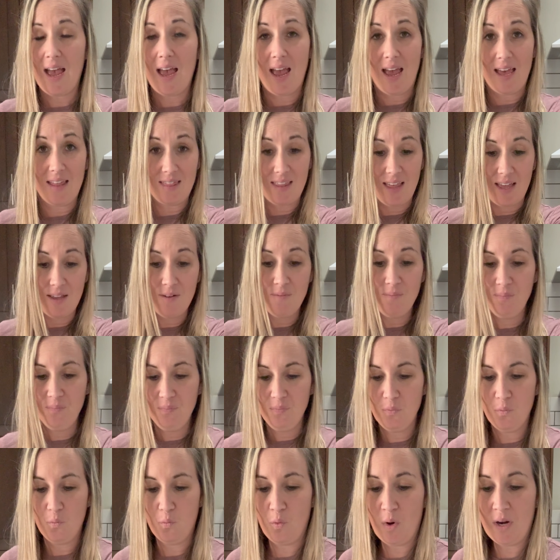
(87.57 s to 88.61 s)
And then
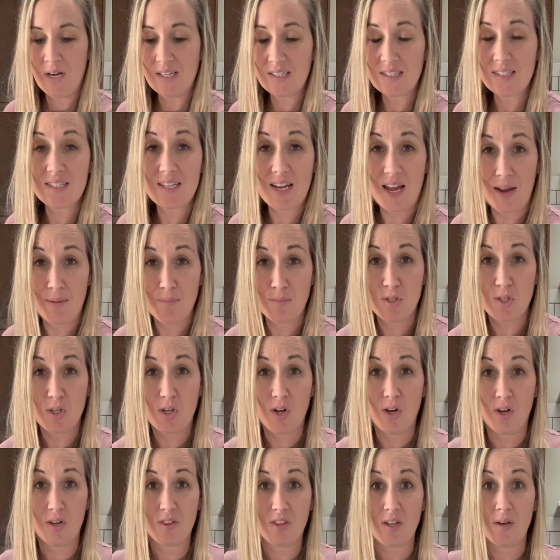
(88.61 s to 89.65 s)
when it's time to
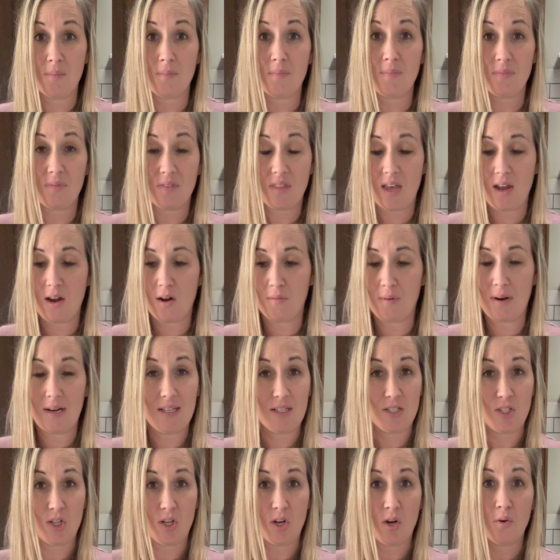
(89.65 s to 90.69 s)
cook them, they are ready
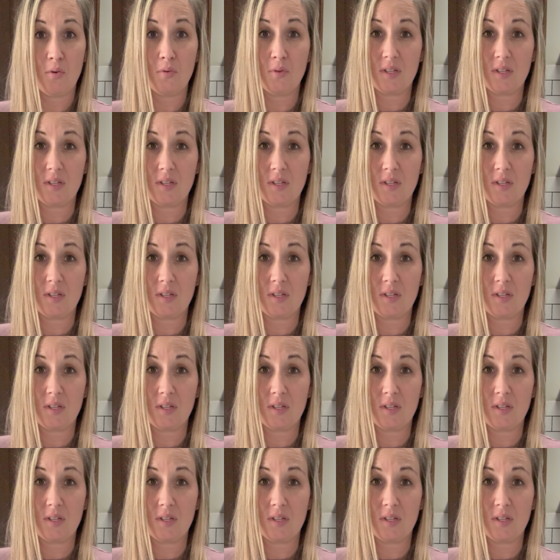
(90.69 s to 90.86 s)
to go.